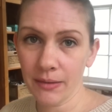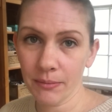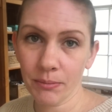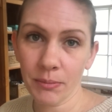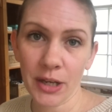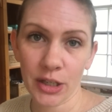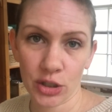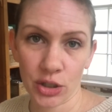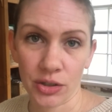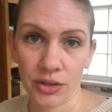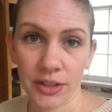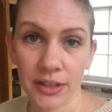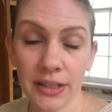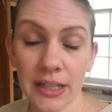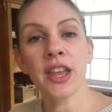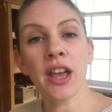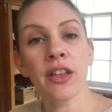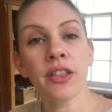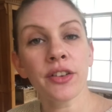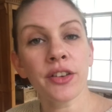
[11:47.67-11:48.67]
pictures.
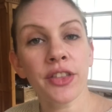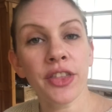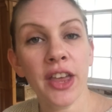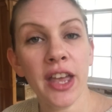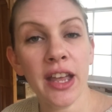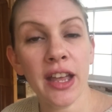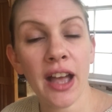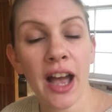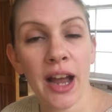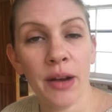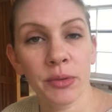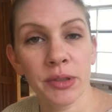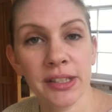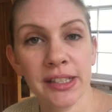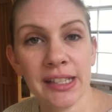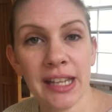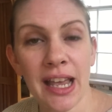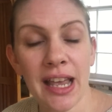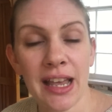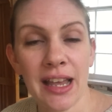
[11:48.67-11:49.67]
The other thing I will
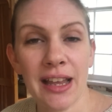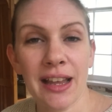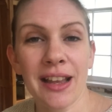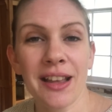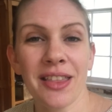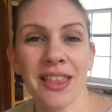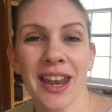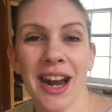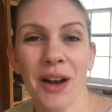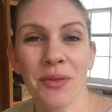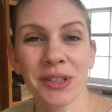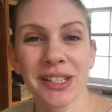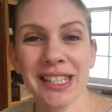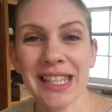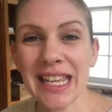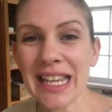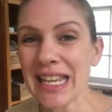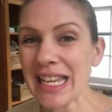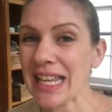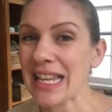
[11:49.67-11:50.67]
say that I was
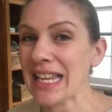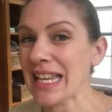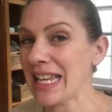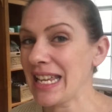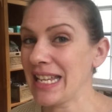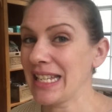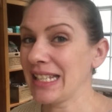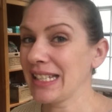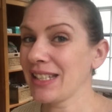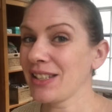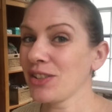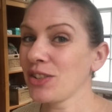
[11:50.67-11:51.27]
thinking is,